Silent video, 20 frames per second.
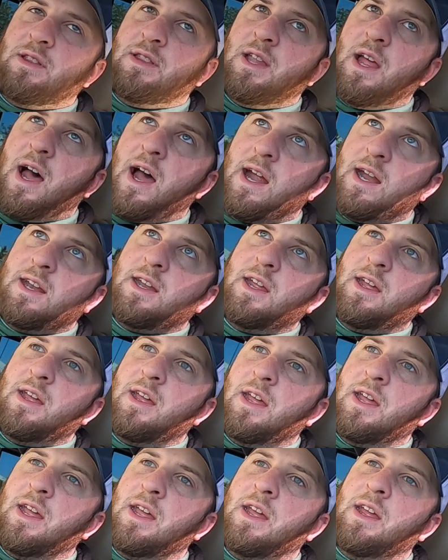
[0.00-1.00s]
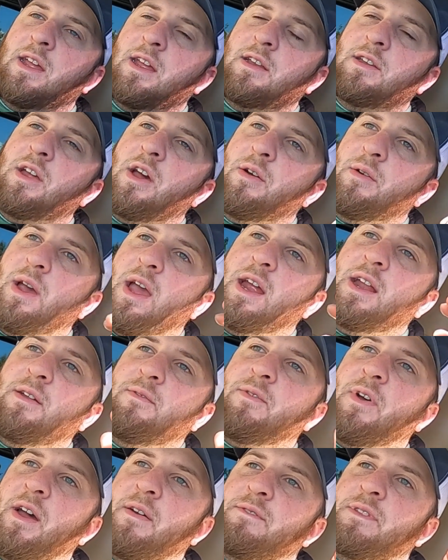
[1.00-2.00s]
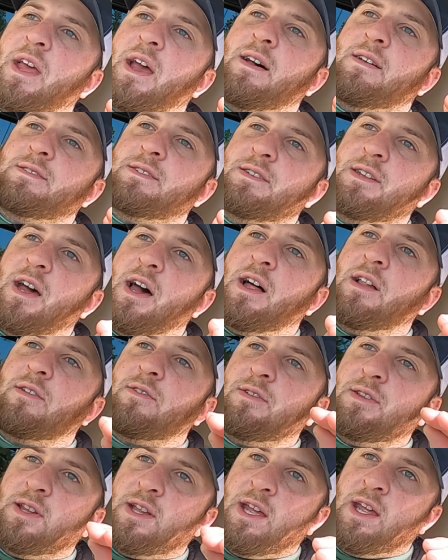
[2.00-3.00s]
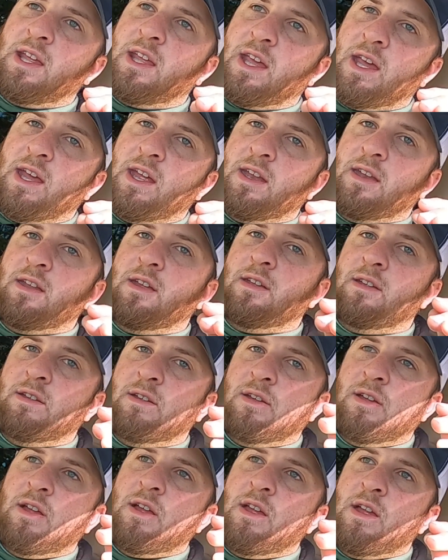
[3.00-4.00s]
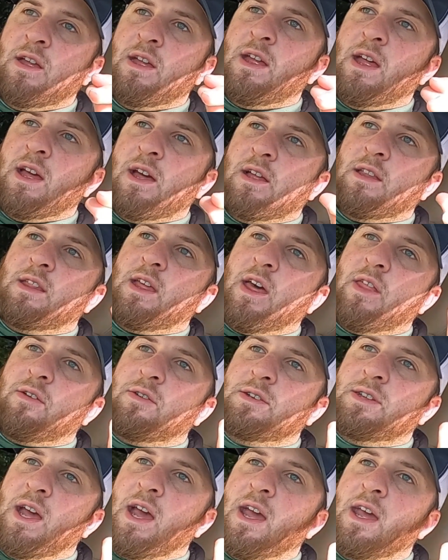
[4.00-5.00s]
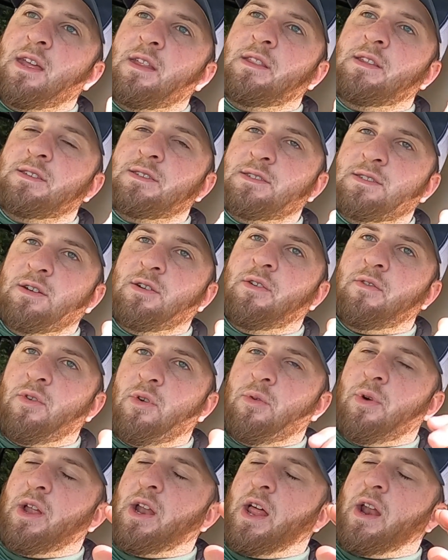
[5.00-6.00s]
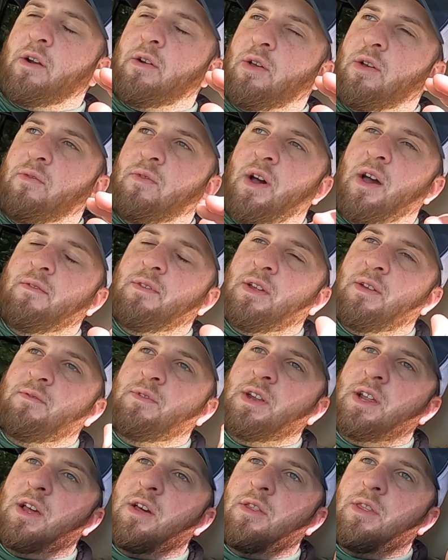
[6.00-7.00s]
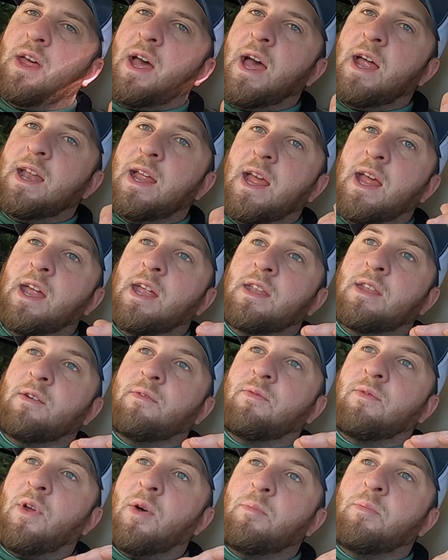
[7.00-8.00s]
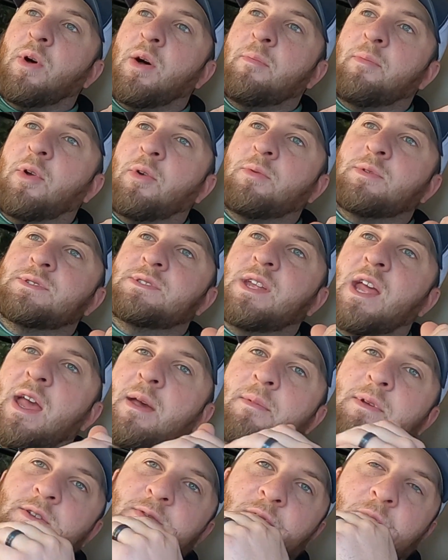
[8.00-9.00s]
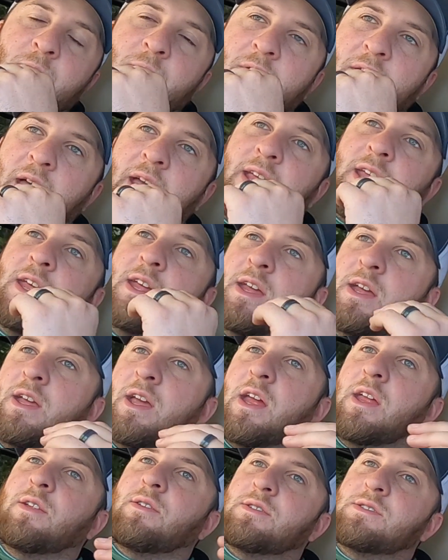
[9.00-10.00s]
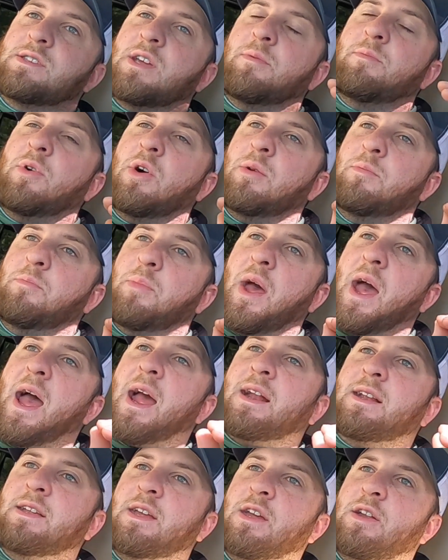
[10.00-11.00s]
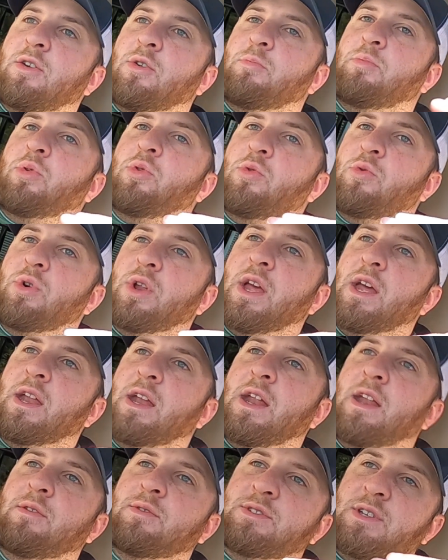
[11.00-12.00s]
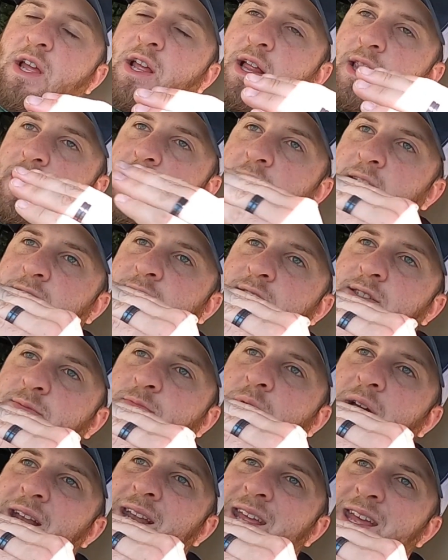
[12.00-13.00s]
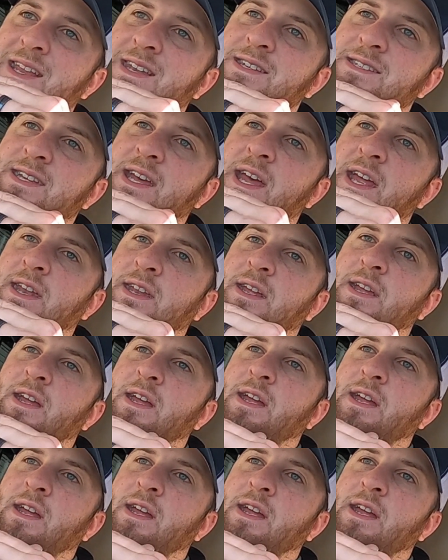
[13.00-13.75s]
$85,000 Lincoln the other day, the silver one. I don't know if I have any video of that, and the front bumper was damaged from like either someone backed in or pulled in, and it was like a license plate indent